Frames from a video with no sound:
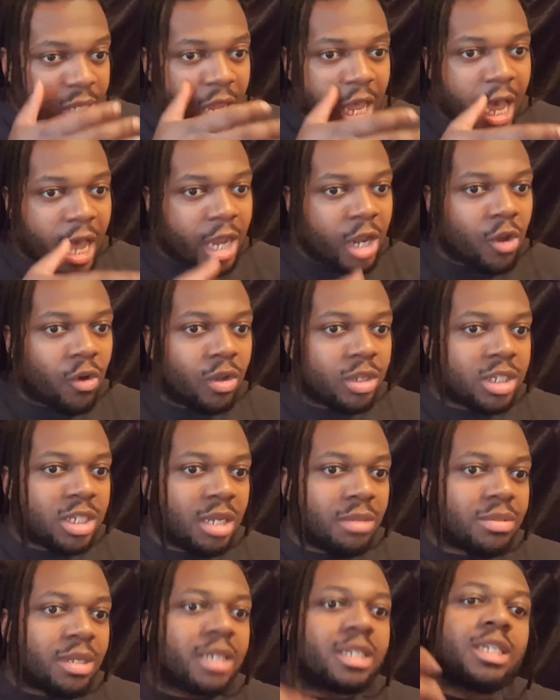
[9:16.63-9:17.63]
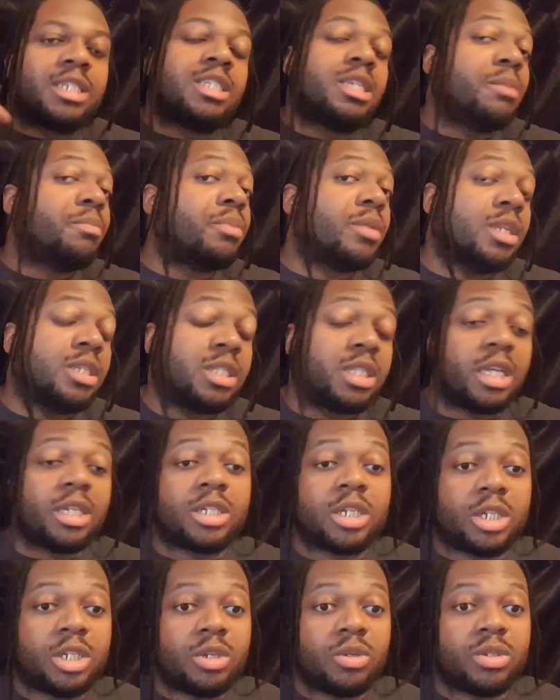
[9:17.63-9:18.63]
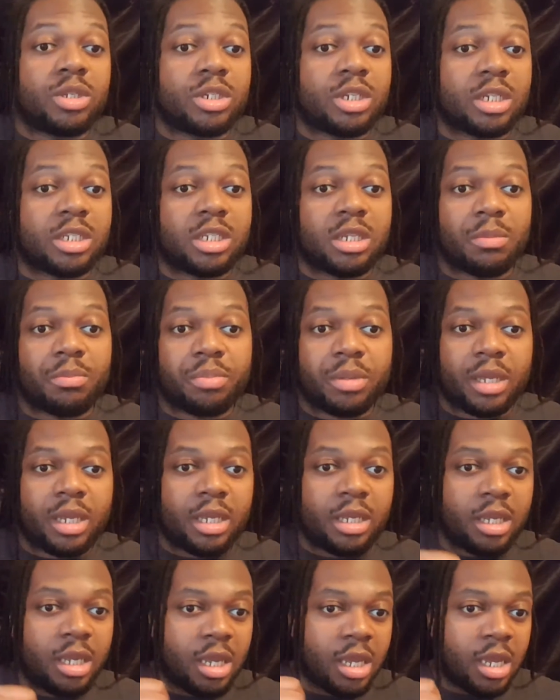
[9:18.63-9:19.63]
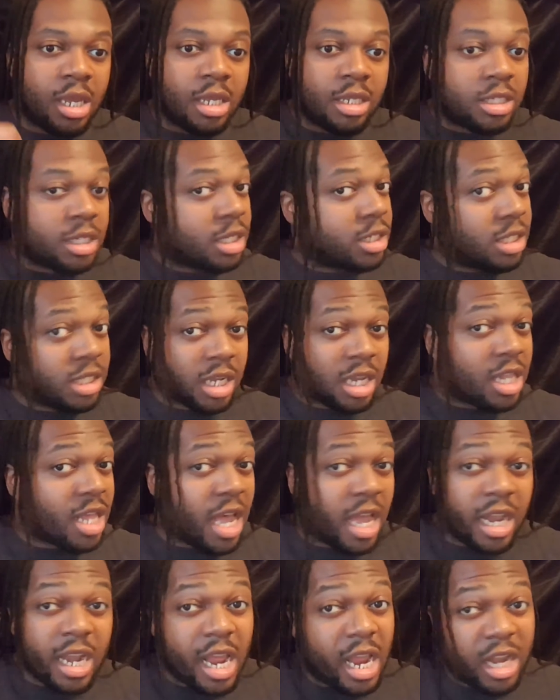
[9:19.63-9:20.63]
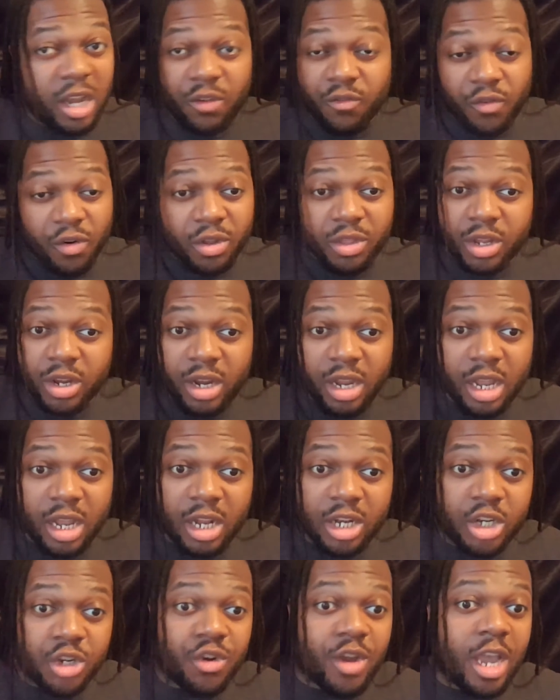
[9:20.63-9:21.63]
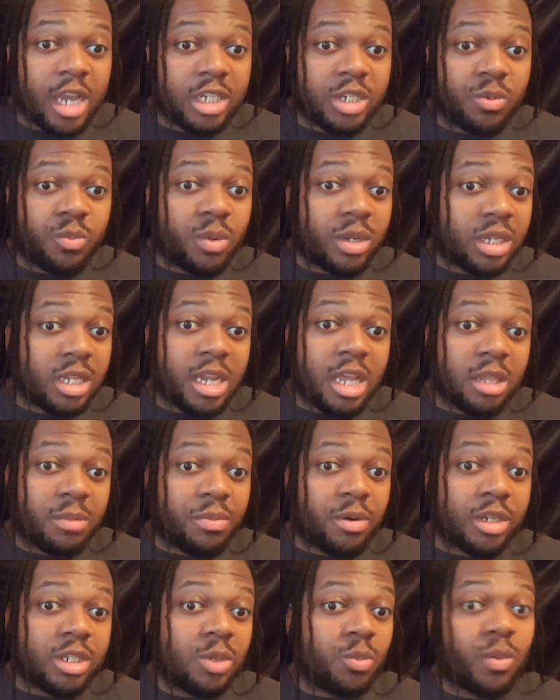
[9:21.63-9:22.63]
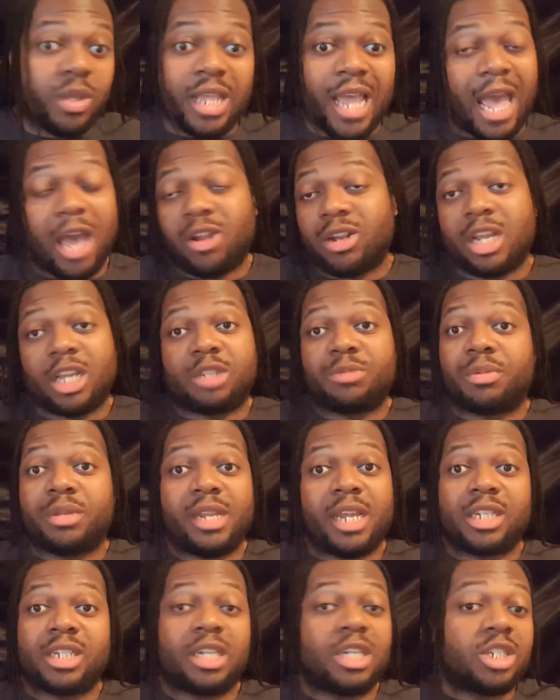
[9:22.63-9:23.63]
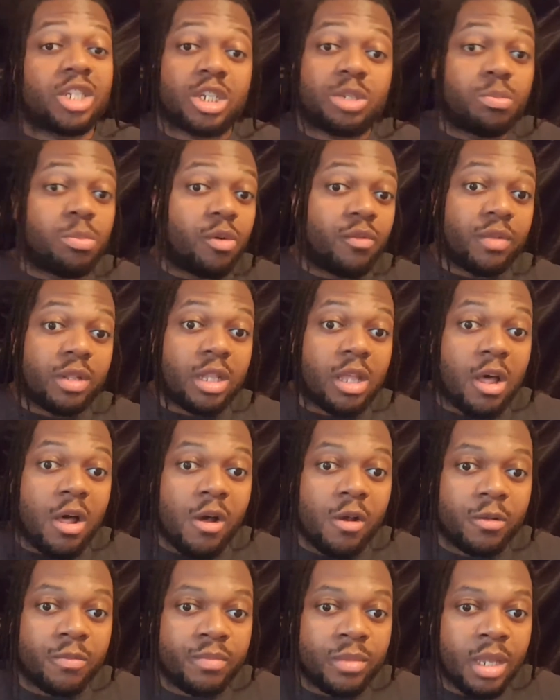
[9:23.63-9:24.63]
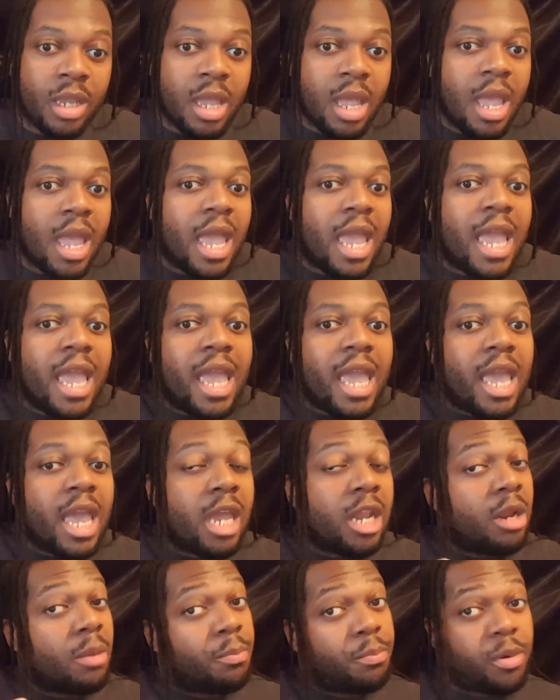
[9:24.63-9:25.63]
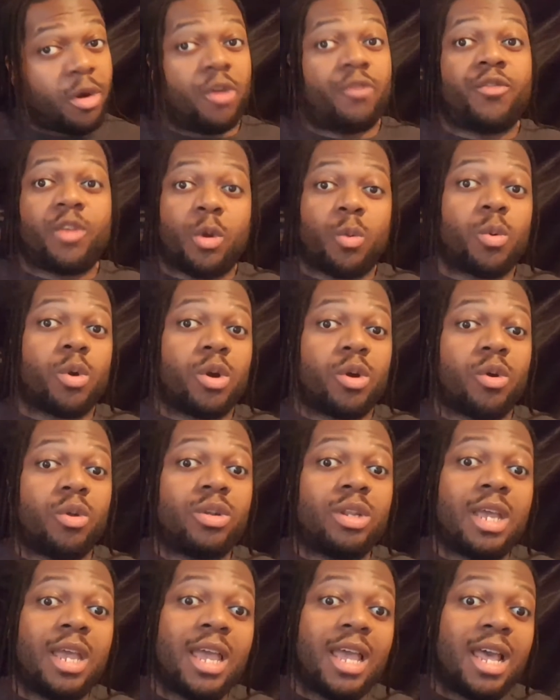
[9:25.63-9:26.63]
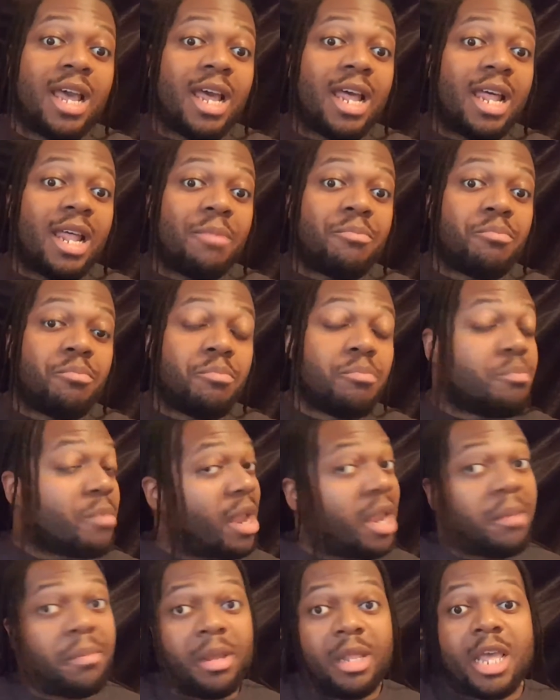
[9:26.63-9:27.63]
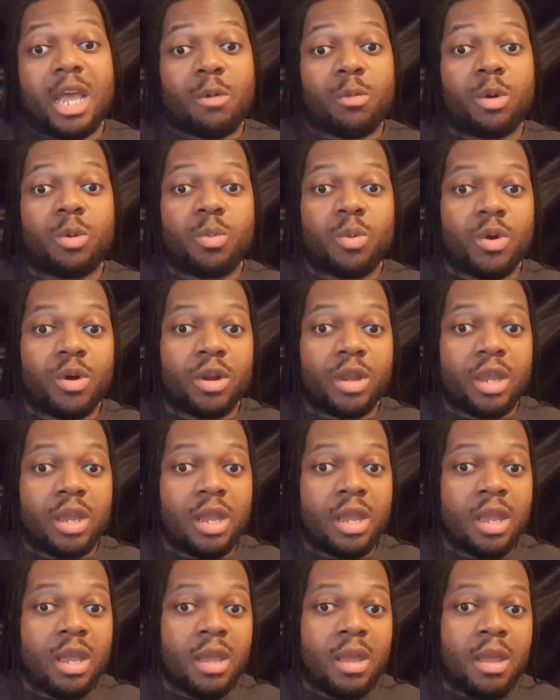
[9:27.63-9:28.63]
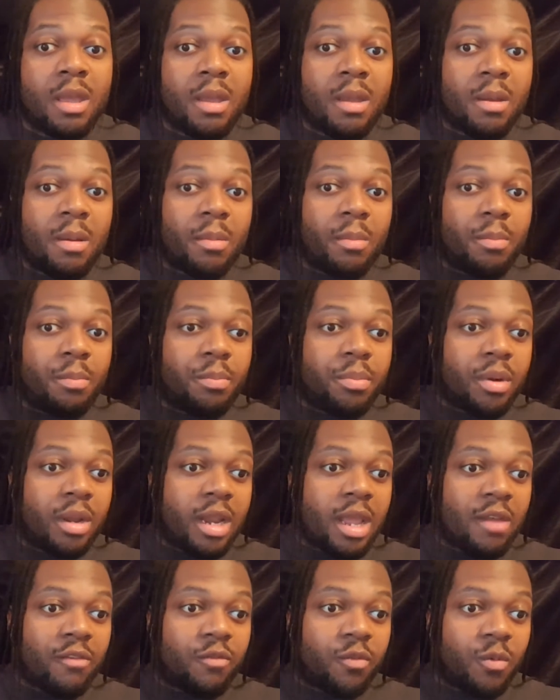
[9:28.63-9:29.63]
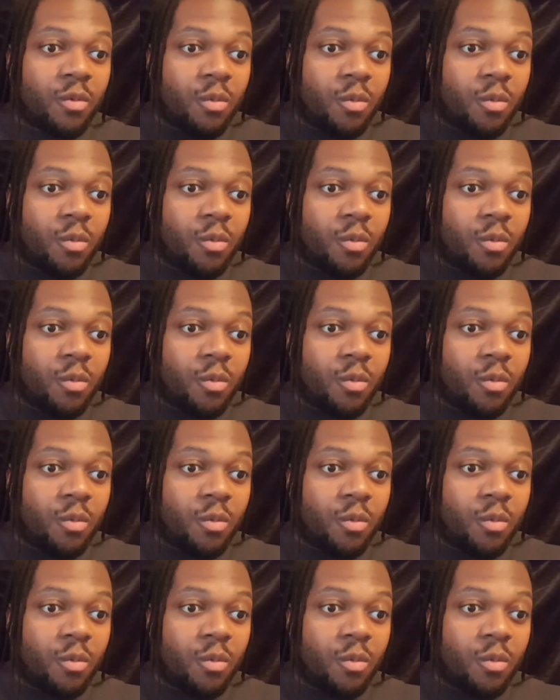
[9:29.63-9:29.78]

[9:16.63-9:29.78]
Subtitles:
I know it seems like the simplest thing to do to just decline any further interaction with the other person without explanation and just move along. In a perfect world, maybe that would work. But